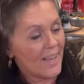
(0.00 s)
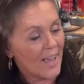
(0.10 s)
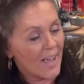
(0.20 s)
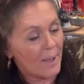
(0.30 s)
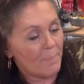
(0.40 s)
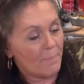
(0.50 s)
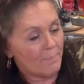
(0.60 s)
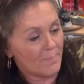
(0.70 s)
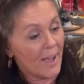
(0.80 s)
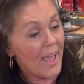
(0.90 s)
I
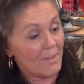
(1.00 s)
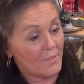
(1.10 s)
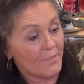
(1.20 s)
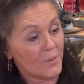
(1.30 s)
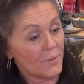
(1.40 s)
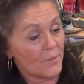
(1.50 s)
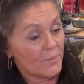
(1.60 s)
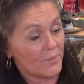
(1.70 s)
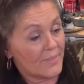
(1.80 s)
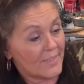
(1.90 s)
have a few
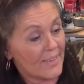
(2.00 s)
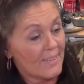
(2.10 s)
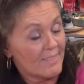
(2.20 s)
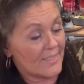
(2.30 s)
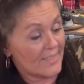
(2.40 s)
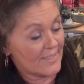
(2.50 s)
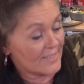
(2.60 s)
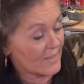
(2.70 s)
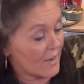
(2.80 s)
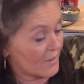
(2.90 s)
skeins this
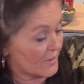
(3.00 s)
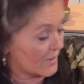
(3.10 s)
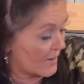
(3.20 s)
color.